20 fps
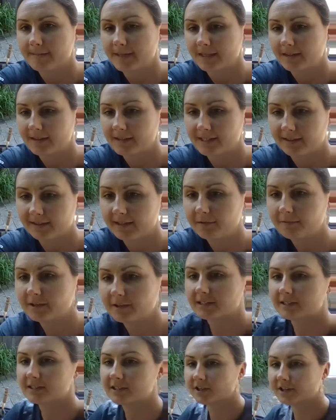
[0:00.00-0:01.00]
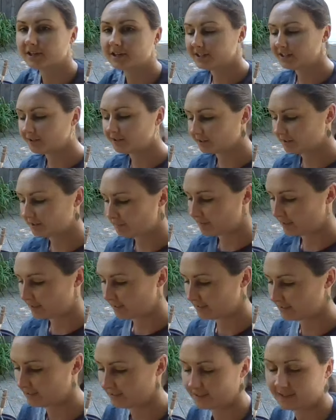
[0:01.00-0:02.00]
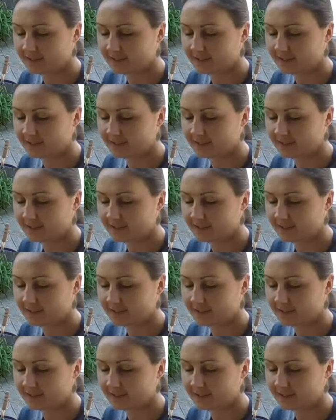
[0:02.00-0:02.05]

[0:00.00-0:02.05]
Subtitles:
So I think we'll get started here in a minute.